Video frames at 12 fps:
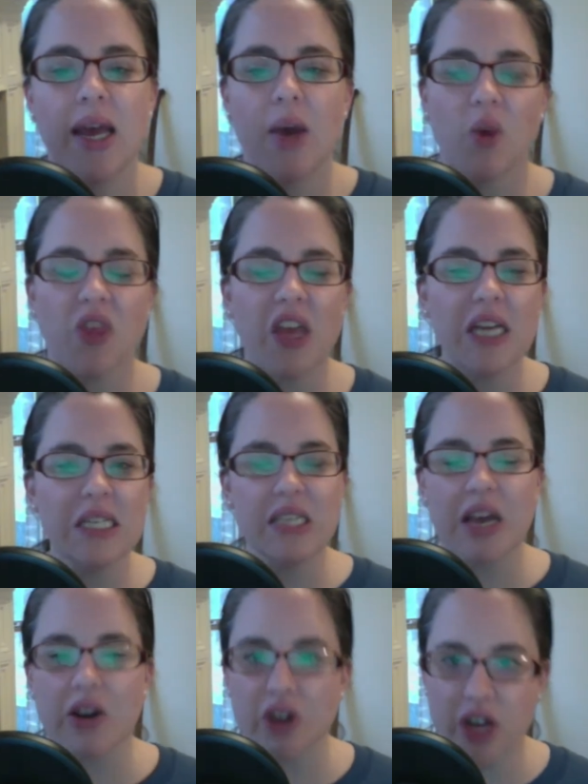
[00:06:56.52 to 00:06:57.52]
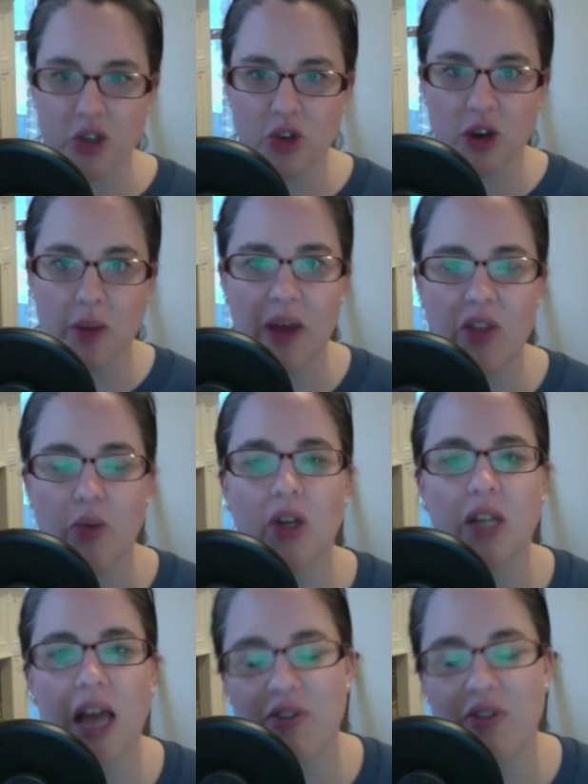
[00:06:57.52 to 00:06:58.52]
with insider history about the
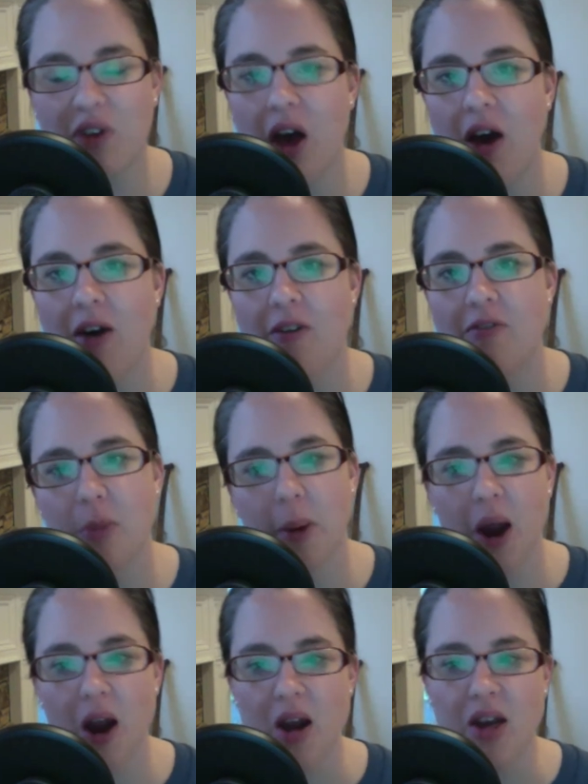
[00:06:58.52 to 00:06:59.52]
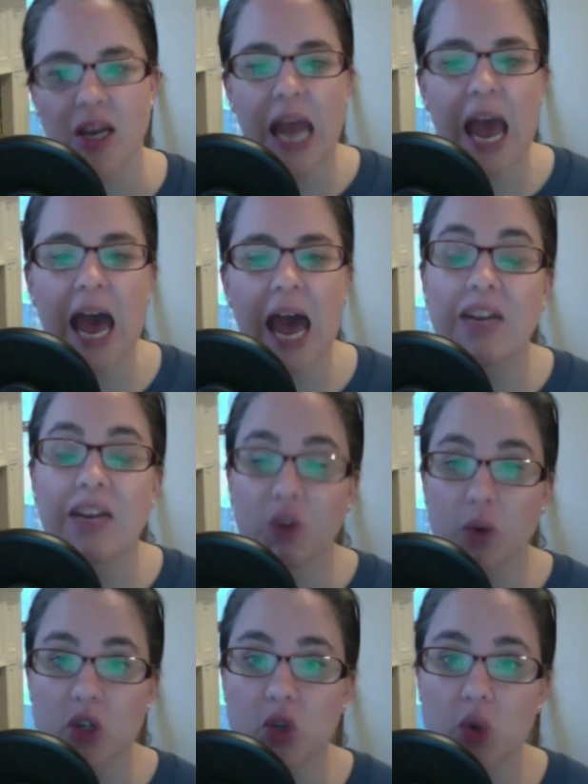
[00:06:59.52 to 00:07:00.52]
real life of the bard. And if
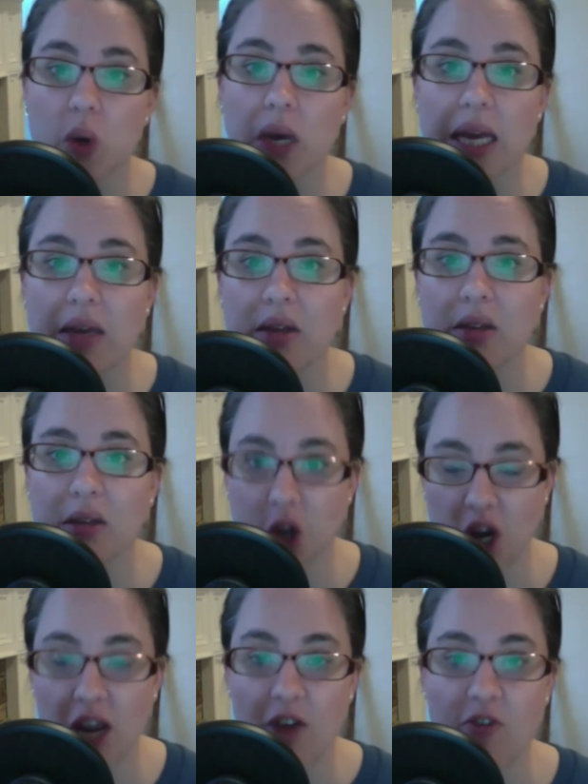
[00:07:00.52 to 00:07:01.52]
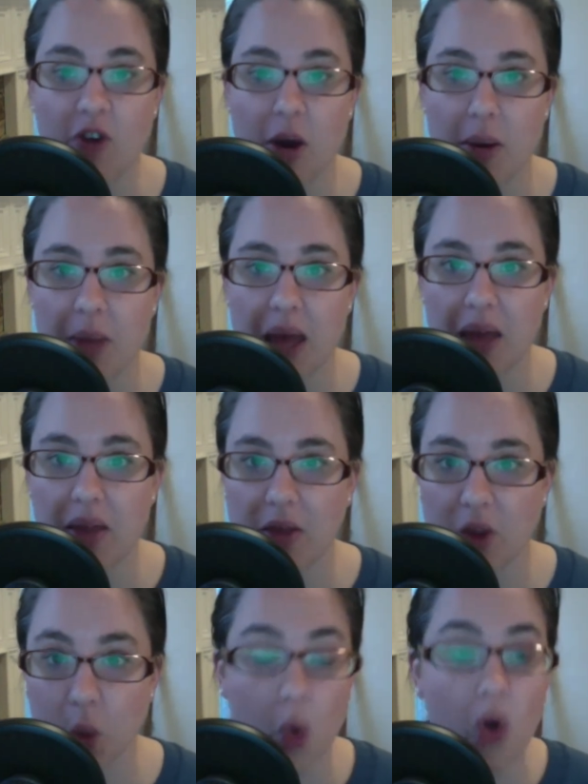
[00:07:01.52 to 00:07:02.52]
you enjoy learning from
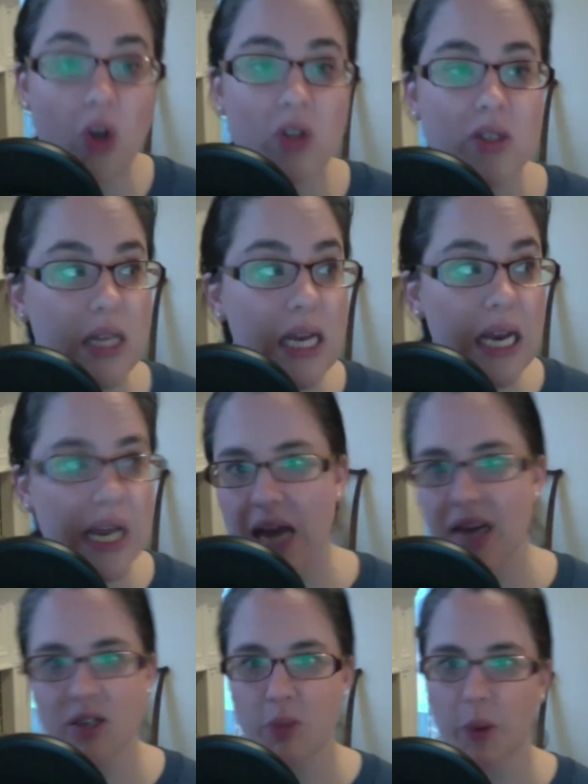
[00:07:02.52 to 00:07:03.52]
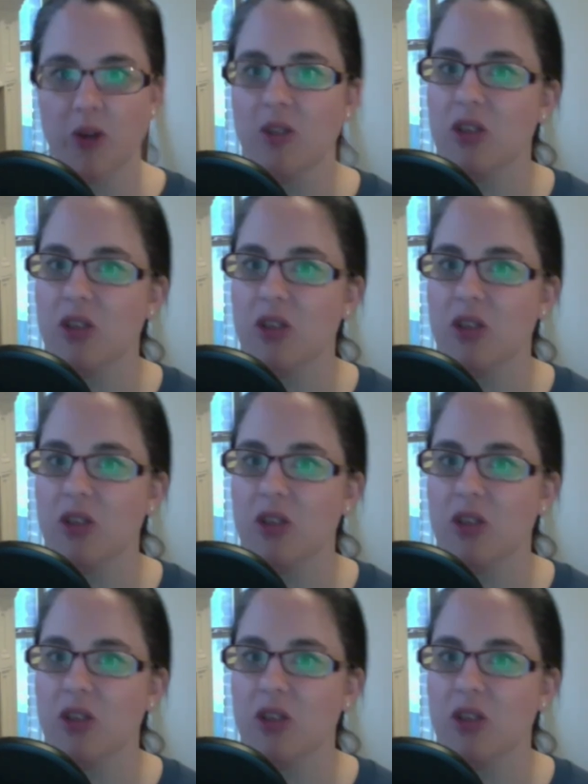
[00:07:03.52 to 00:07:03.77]
the world's leading experts